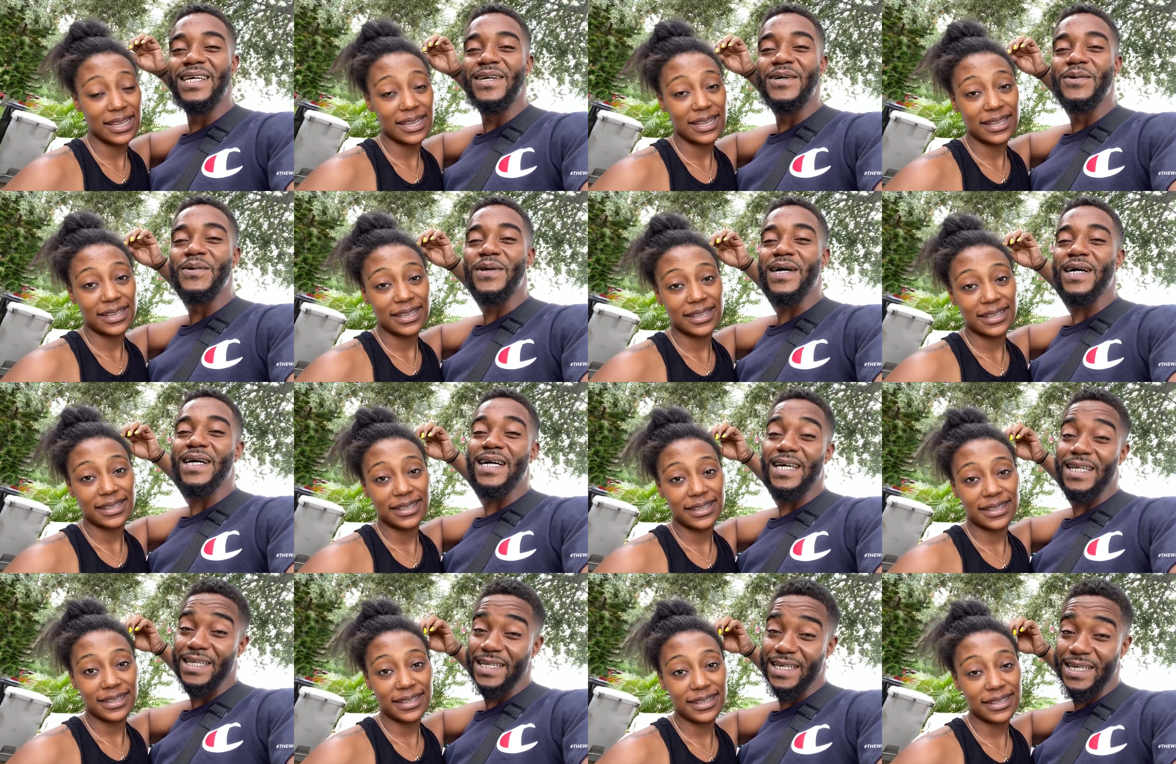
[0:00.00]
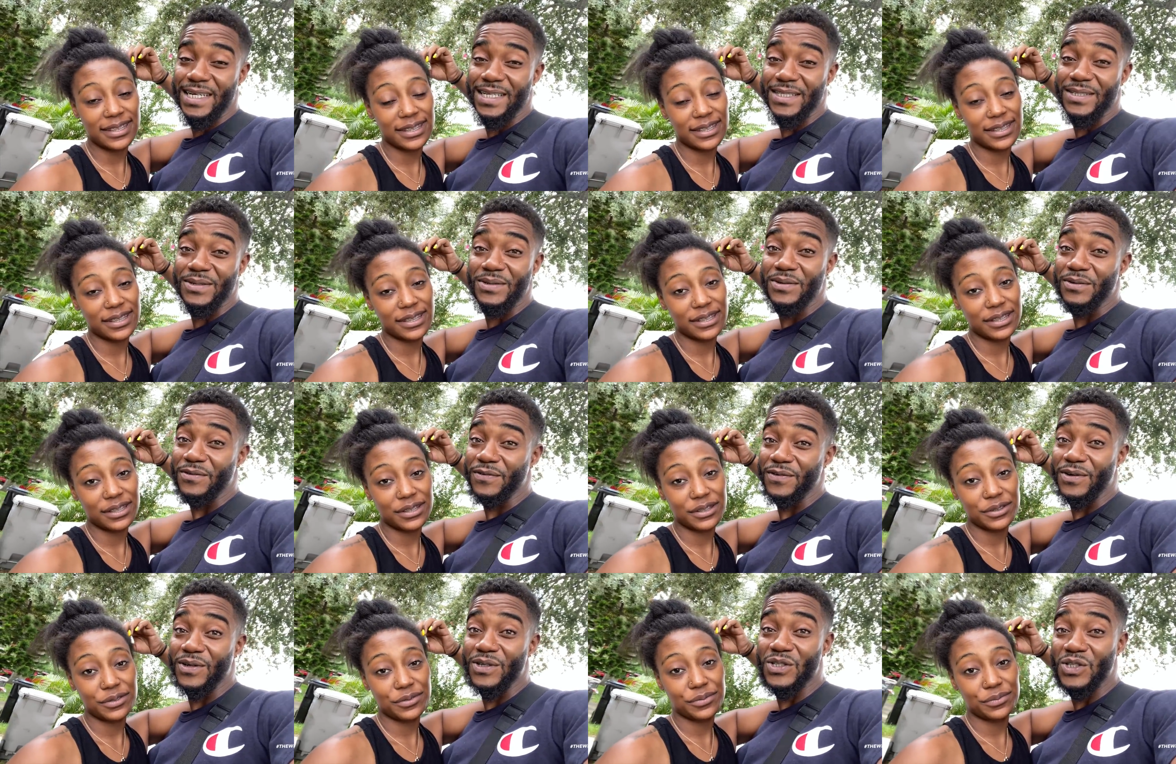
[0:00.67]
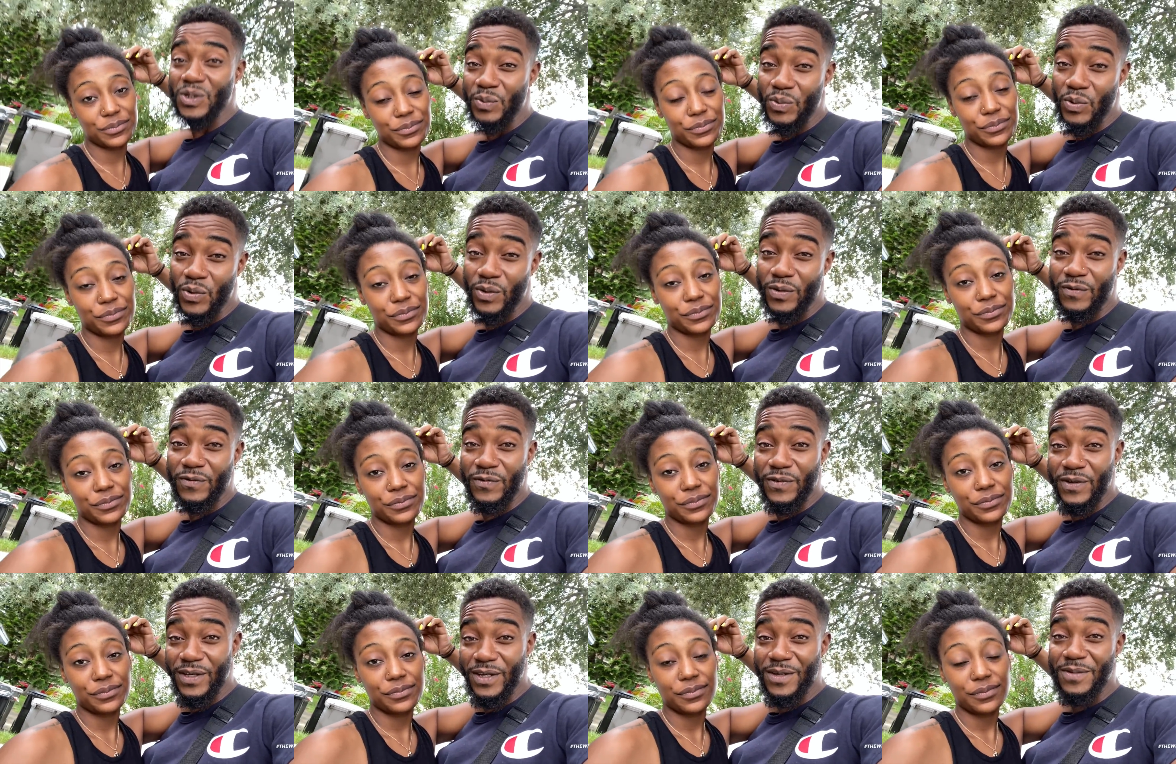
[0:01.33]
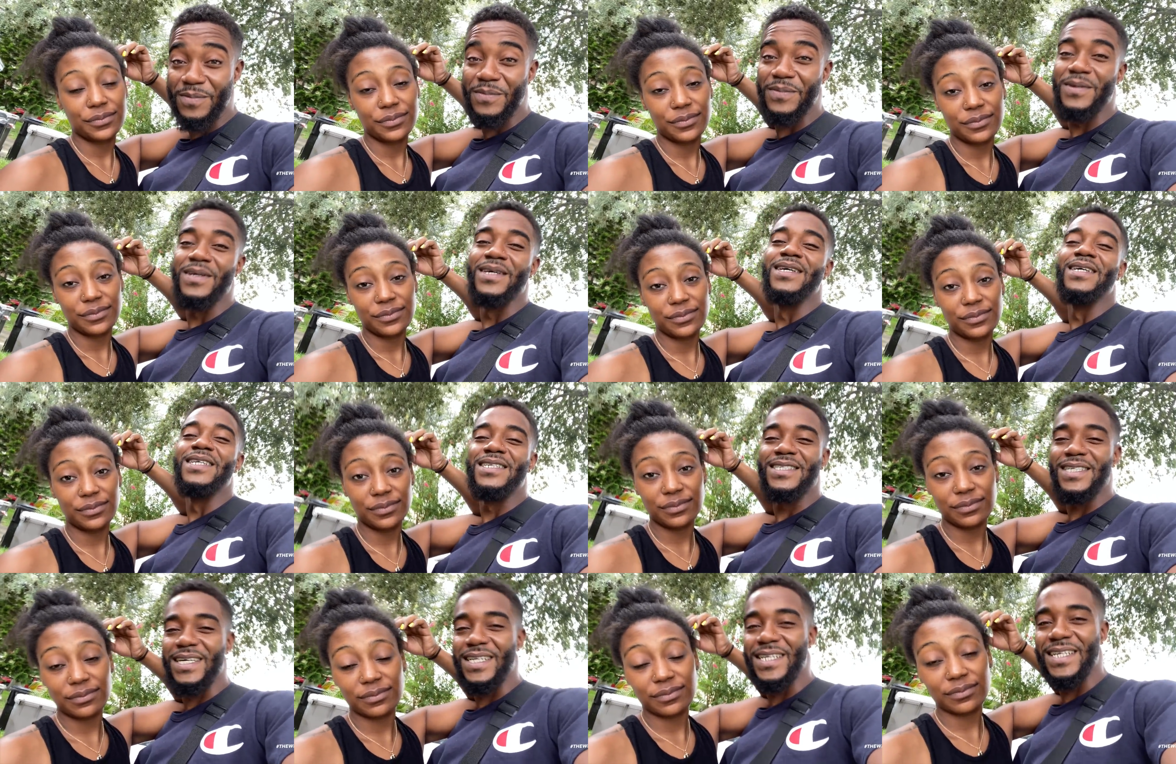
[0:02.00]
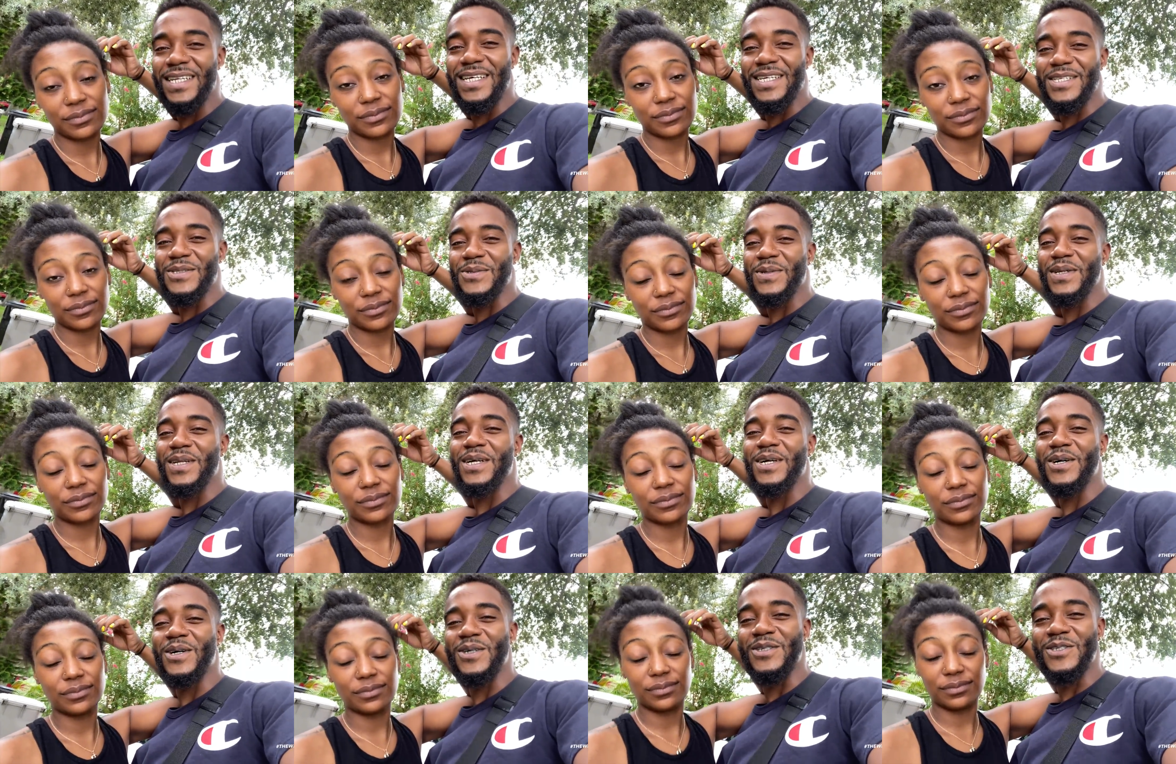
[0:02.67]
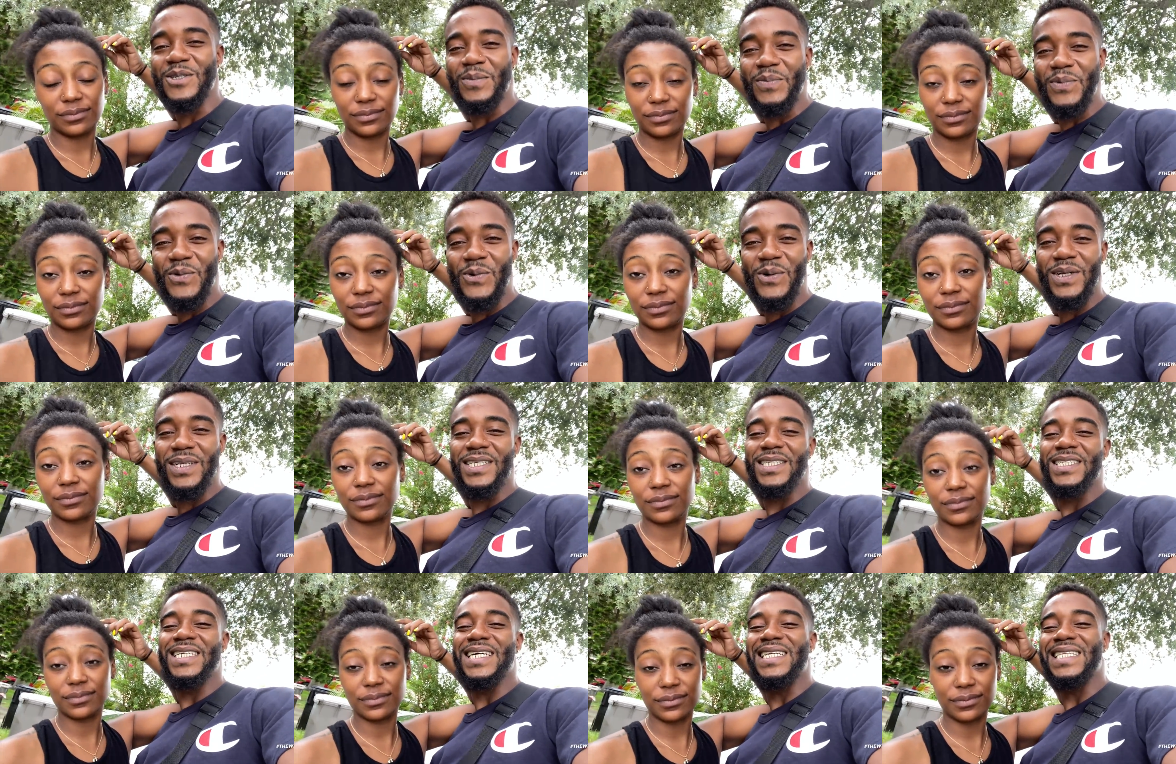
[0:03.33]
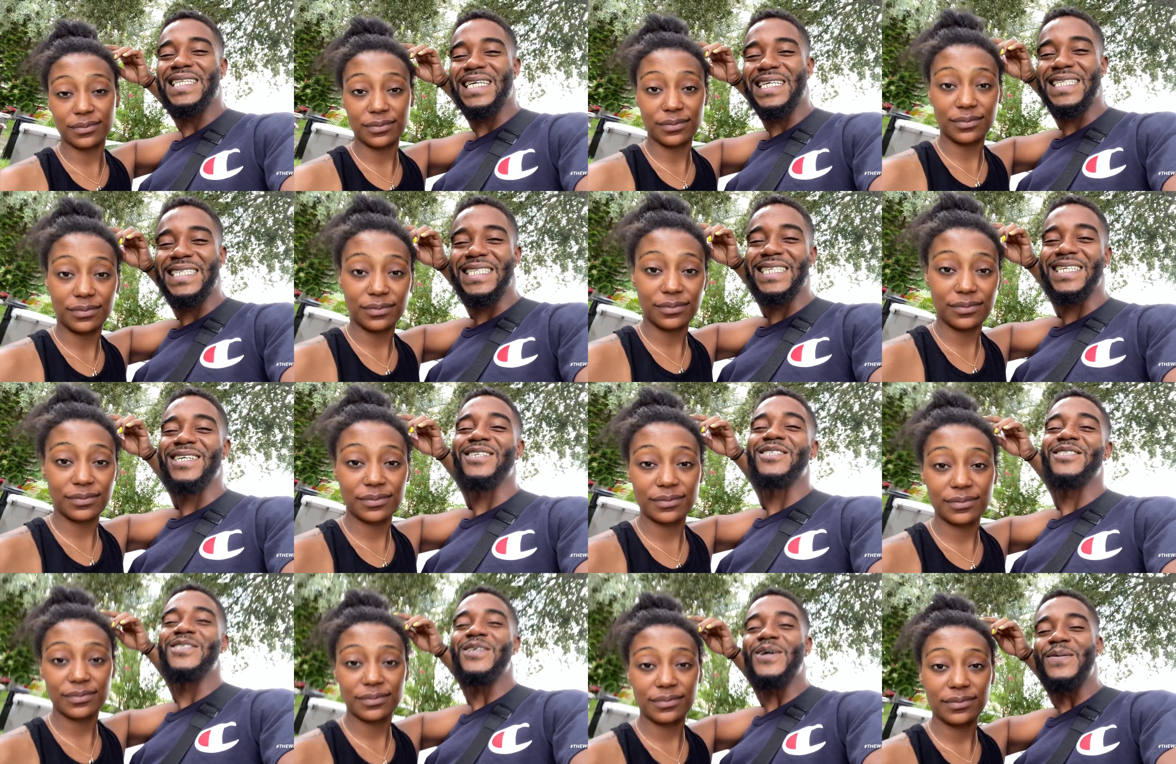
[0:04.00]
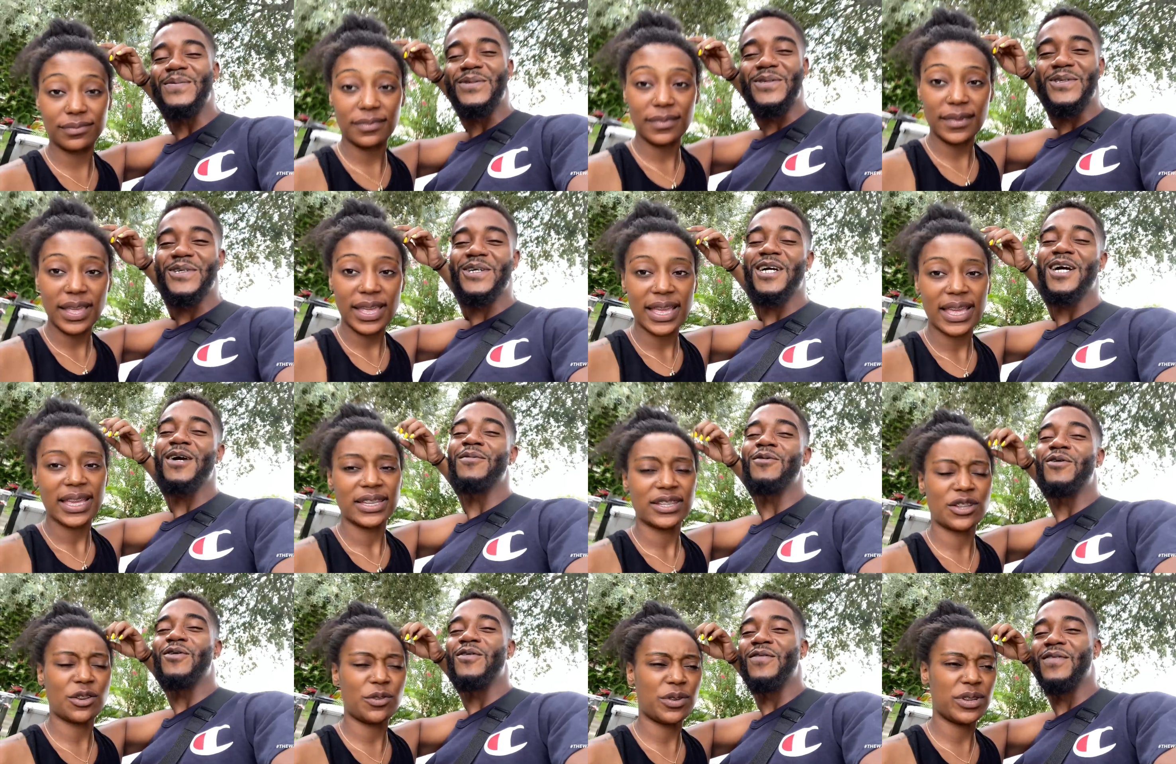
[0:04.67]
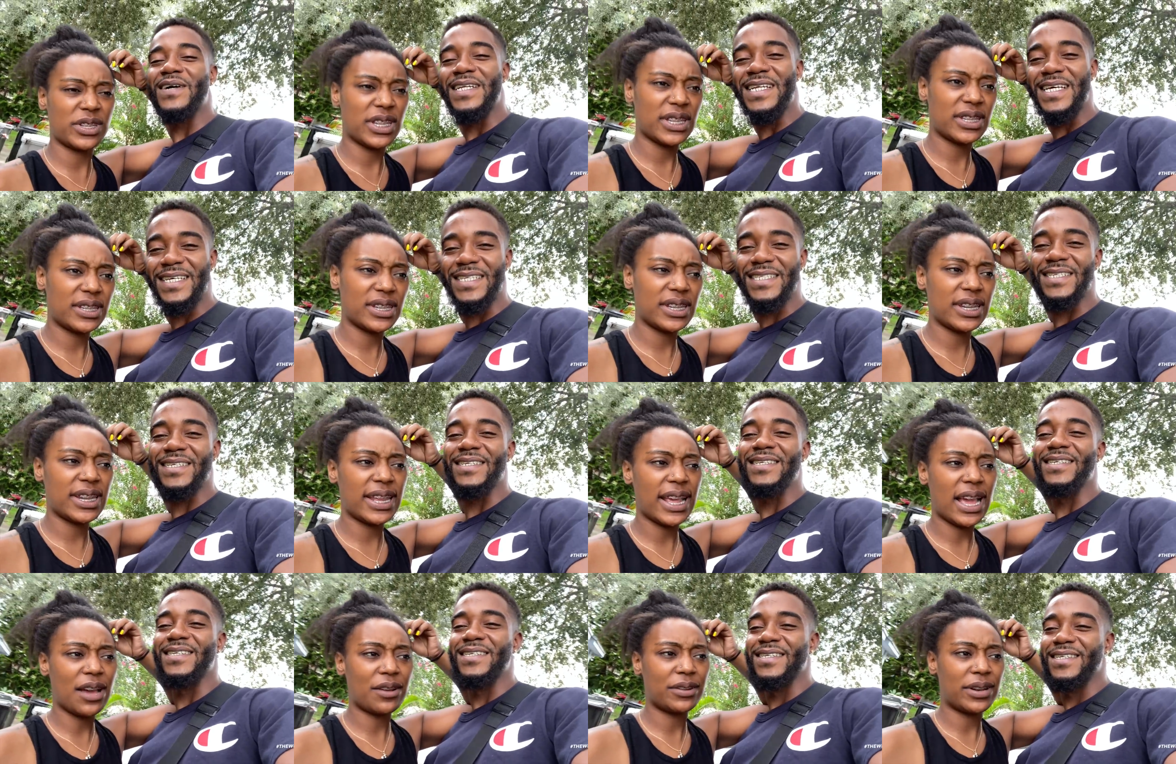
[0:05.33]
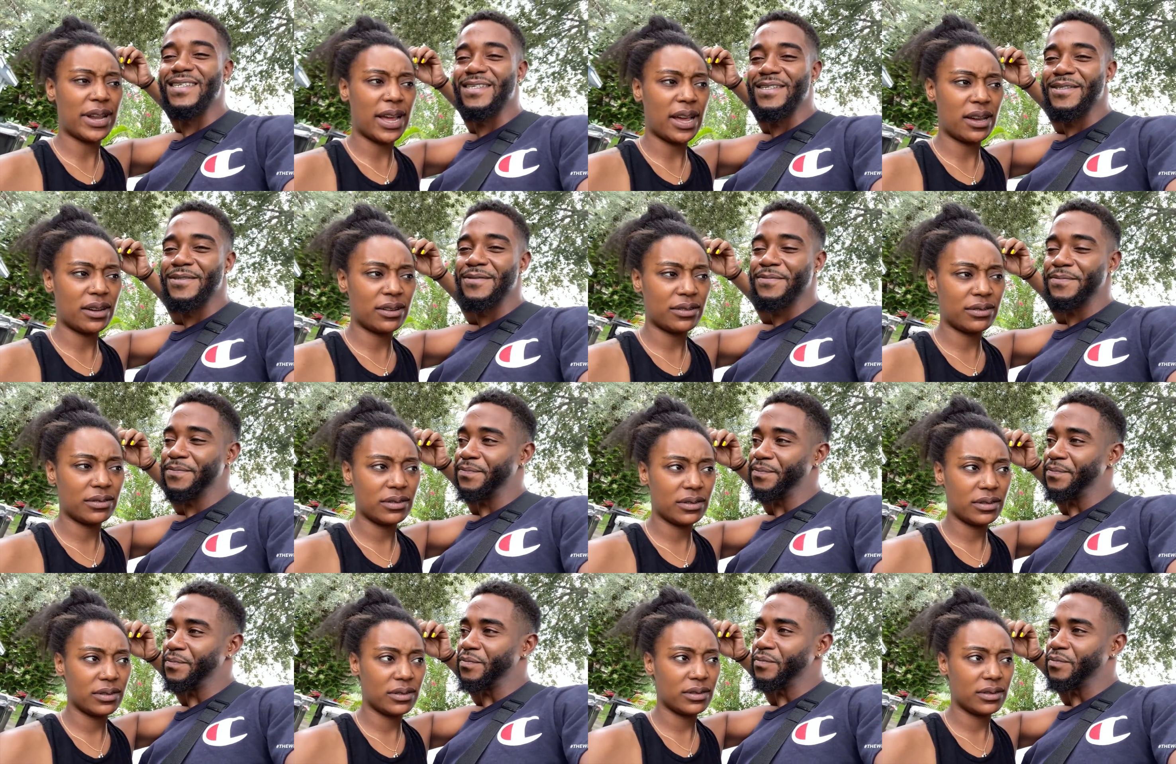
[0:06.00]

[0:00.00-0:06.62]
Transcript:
Speaker 1: we are kind of asking for your support for him channel as well and mm -hmm, support Shataji, mm -hmm. subscribe. So is his CD out now?